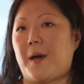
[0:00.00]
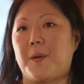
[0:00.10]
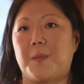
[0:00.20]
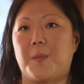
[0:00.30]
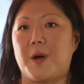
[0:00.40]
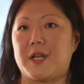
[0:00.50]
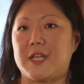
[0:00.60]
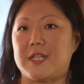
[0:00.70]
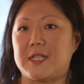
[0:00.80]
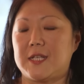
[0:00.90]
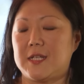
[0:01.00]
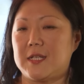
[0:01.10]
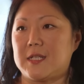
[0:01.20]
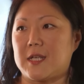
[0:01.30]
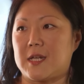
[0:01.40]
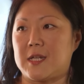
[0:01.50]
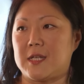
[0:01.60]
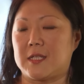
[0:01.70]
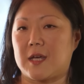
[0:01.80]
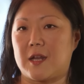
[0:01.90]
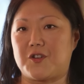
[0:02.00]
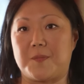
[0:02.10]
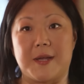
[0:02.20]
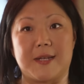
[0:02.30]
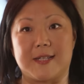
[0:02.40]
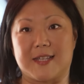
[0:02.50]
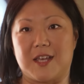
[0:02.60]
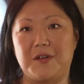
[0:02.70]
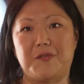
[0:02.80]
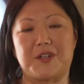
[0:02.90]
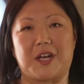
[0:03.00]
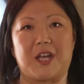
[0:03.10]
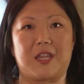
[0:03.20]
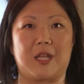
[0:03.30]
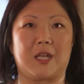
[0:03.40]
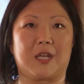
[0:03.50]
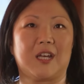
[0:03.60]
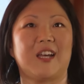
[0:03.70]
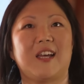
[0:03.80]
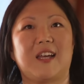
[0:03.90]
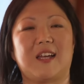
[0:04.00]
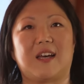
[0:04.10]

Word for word: about what he sees, and he's got a tremendous gift. I think